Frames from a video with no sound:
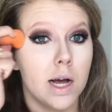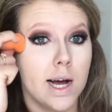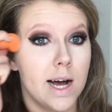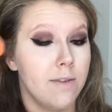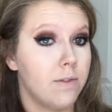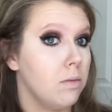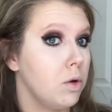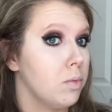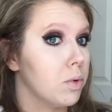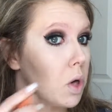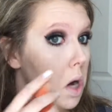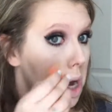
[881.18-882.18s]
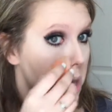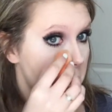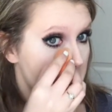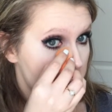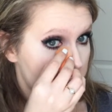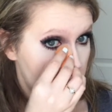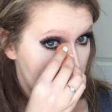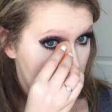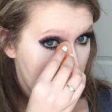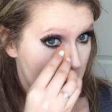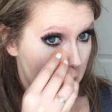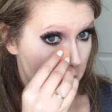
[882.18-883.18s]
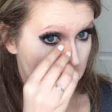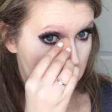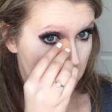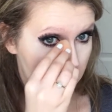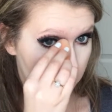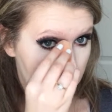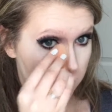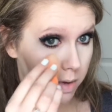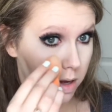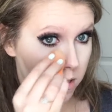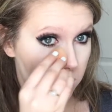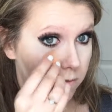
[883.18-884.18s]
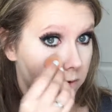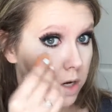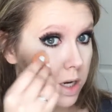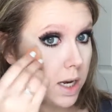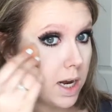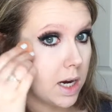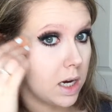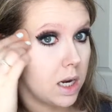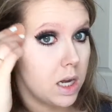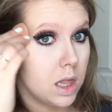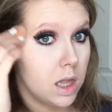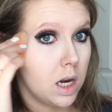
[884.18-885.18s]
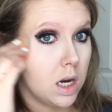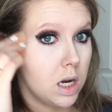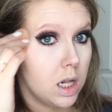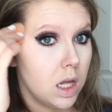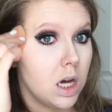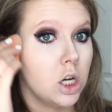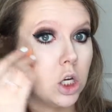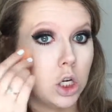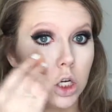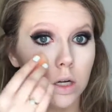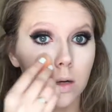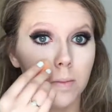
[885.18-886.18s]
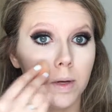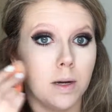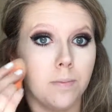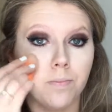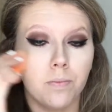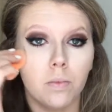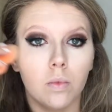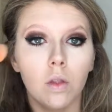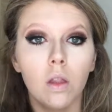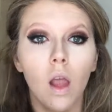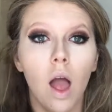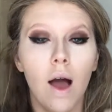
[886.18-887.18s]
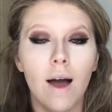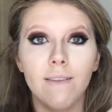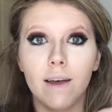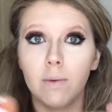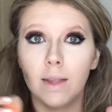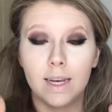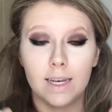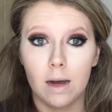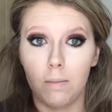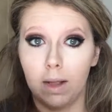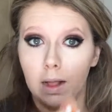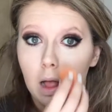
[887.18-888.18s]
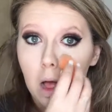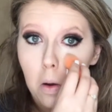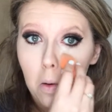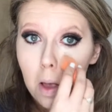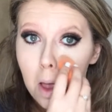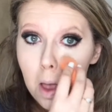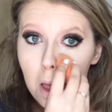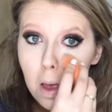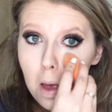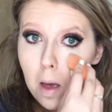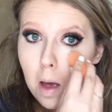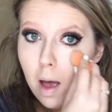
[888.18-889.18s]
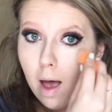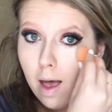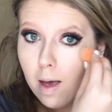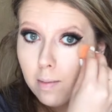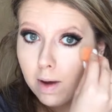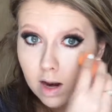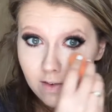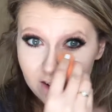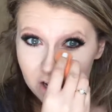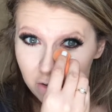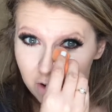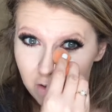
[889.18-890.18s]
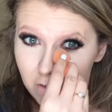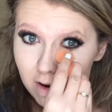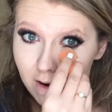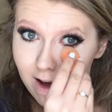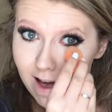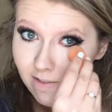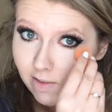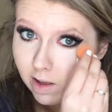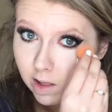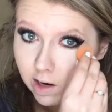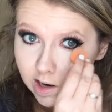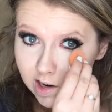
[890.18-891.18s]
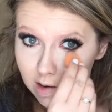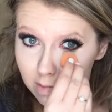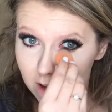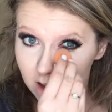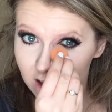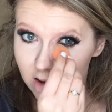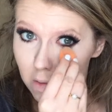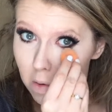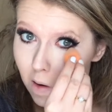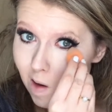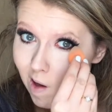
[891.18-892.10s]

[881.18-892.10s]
I have some new products and I think a little bit different technique than I did last year, but I'll have that linked down below. And if I do a new one, I'll have it linked down below.